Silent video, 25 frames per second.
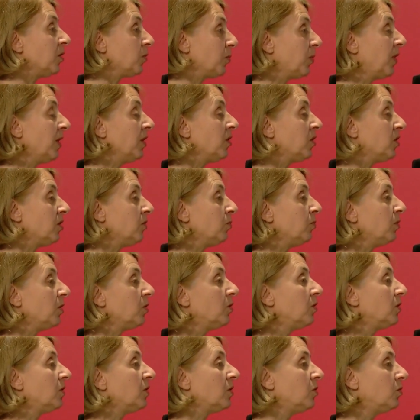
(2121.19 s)
pension
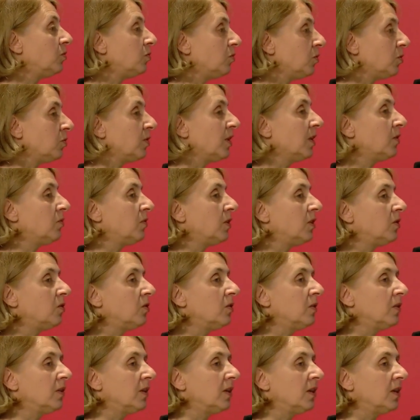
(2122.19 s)
because you get rid
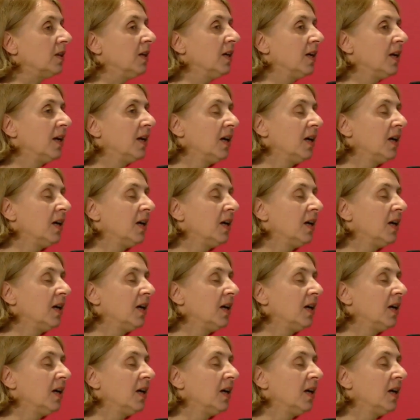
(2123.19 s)
of the